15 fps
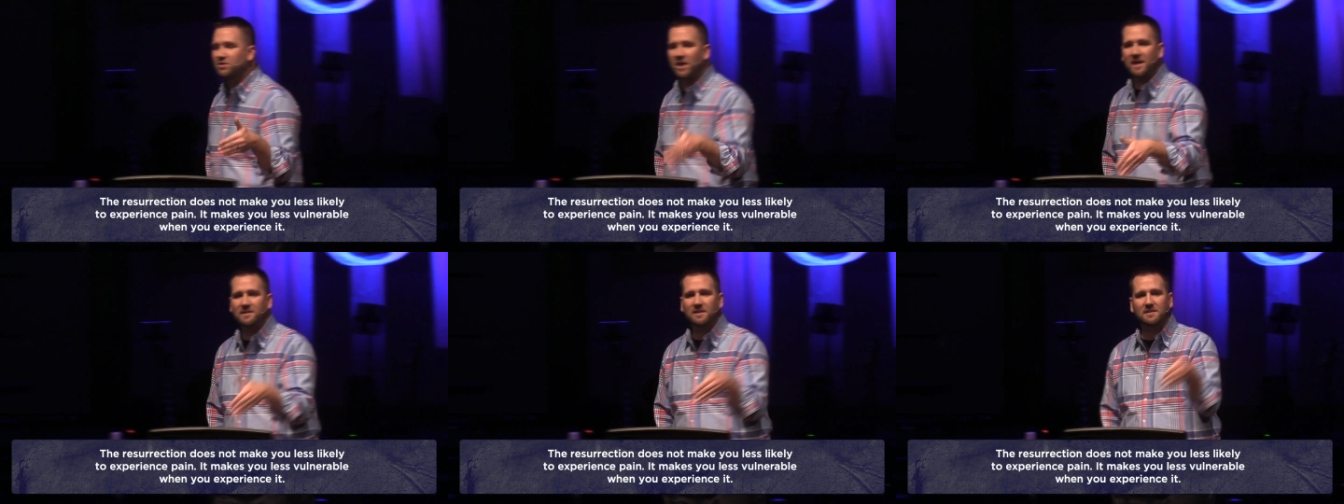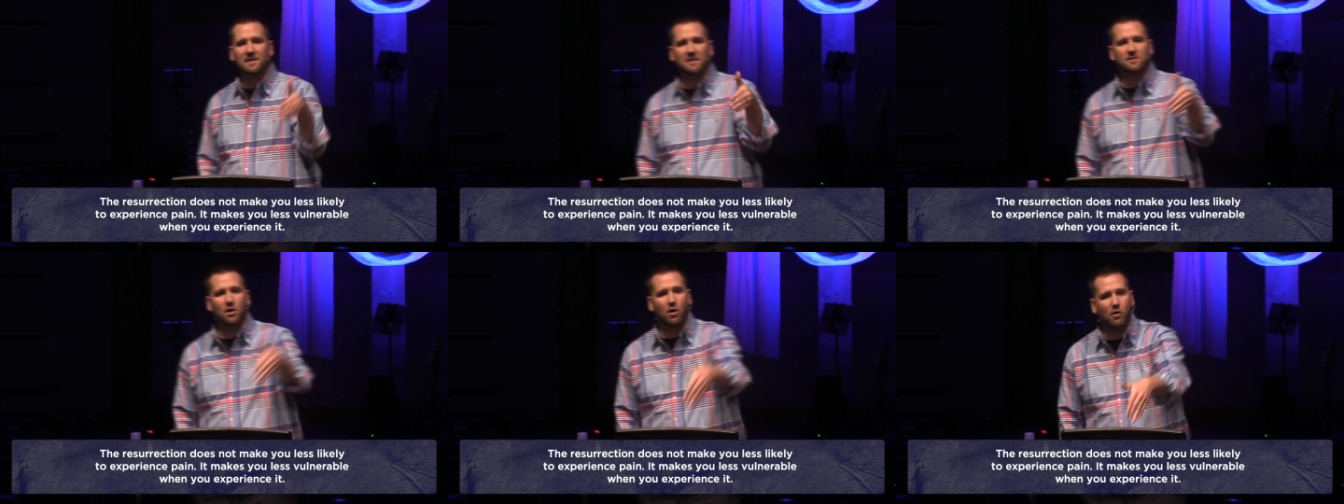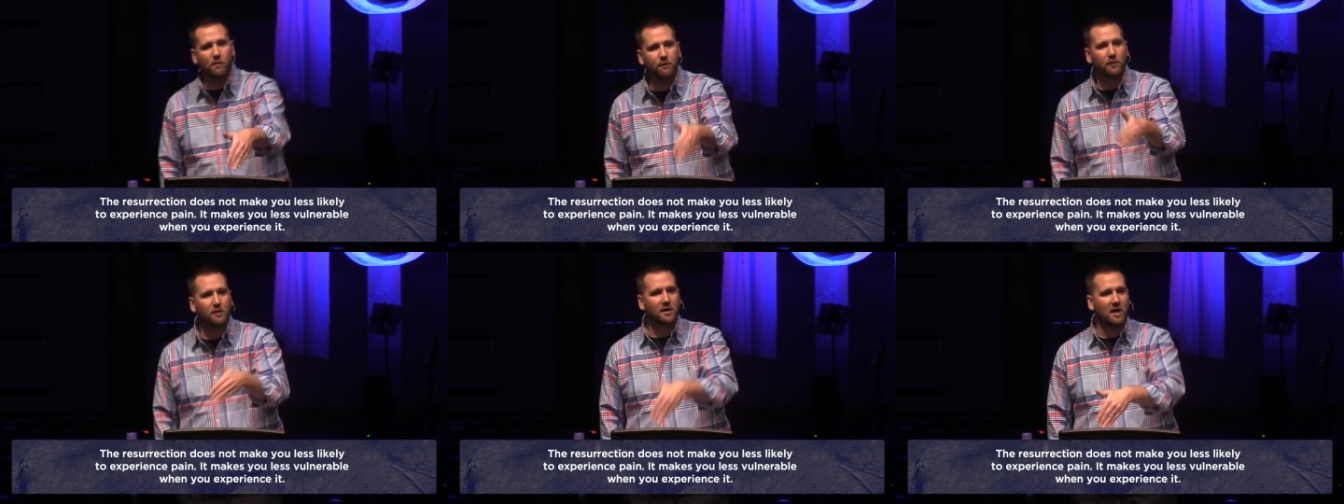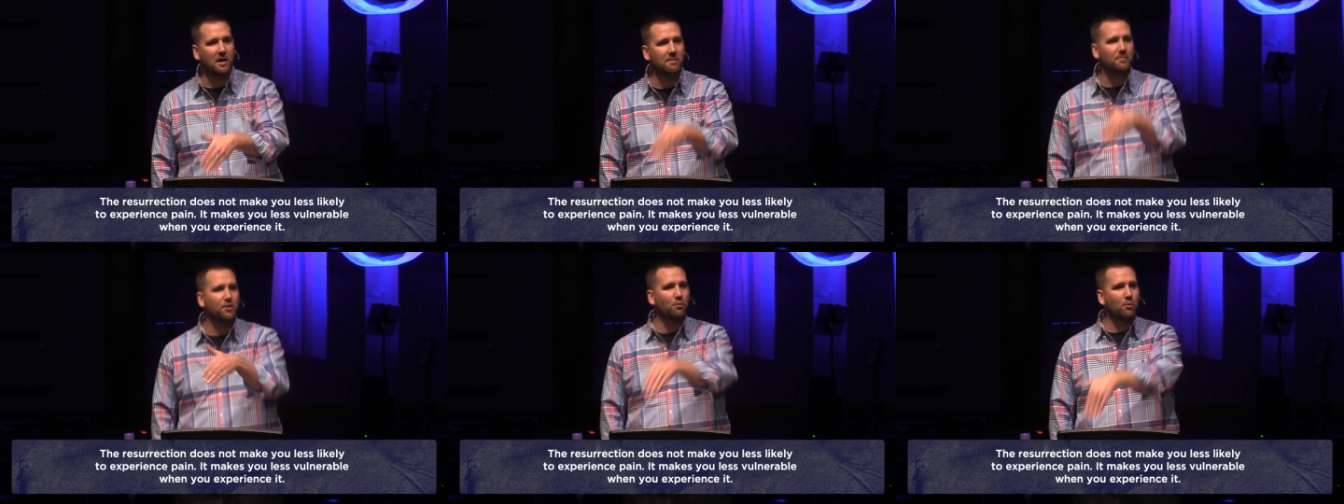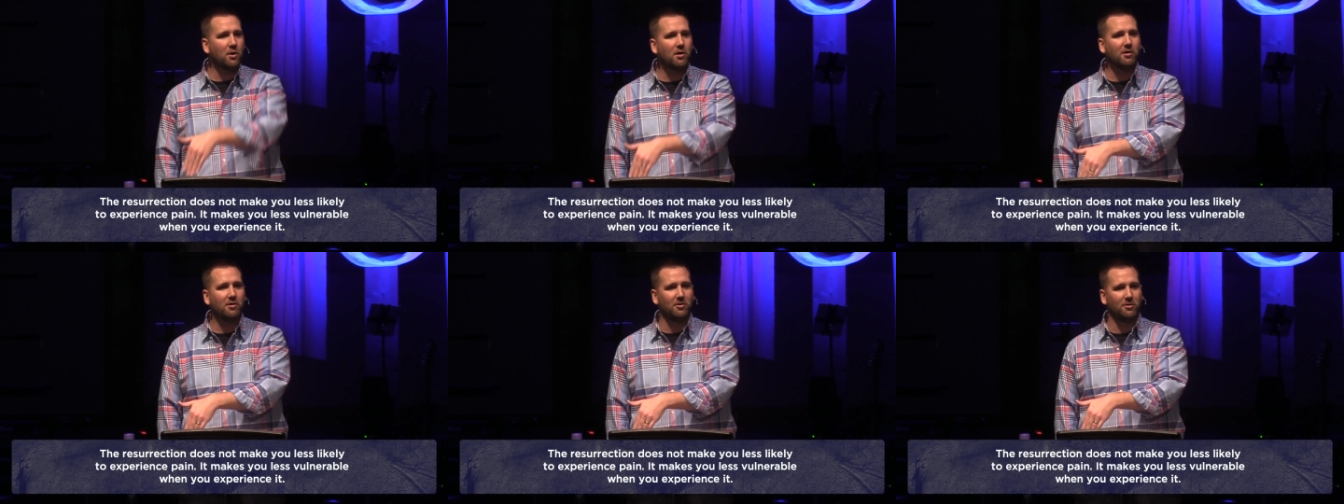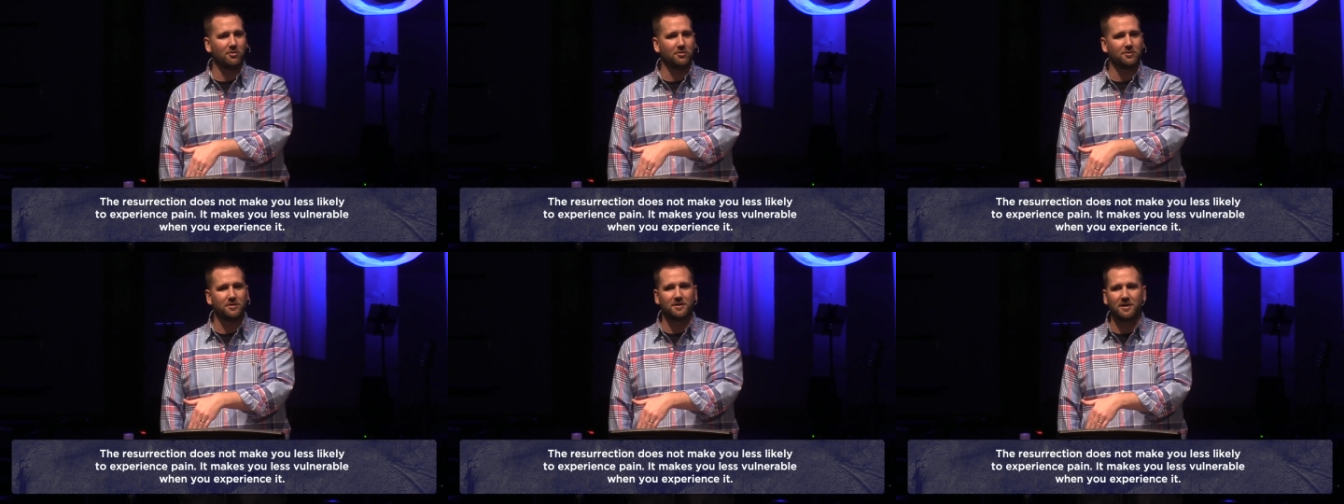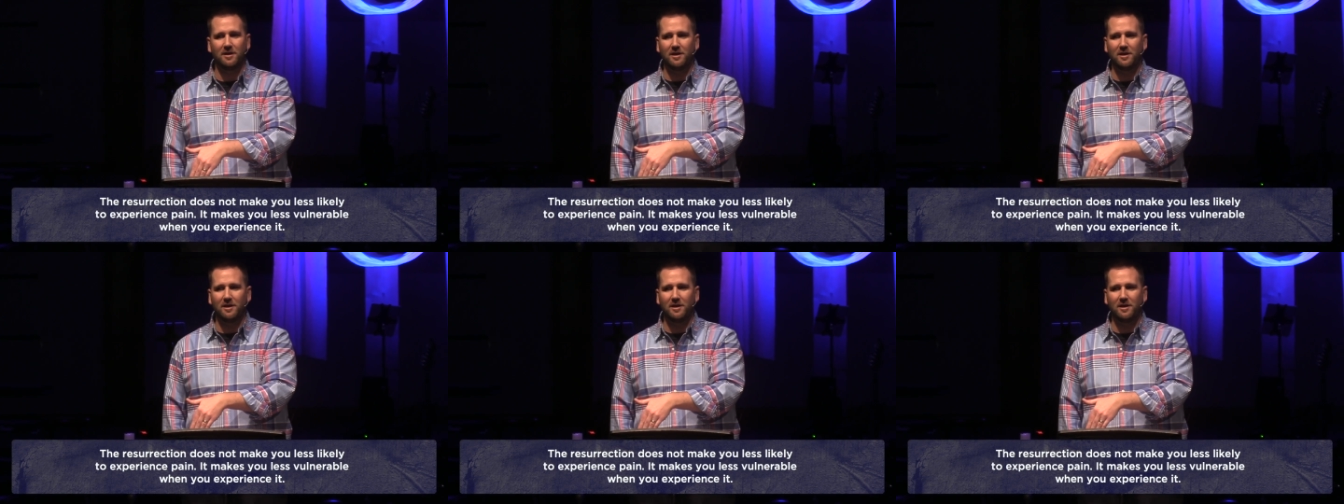Jesus has overcome the world.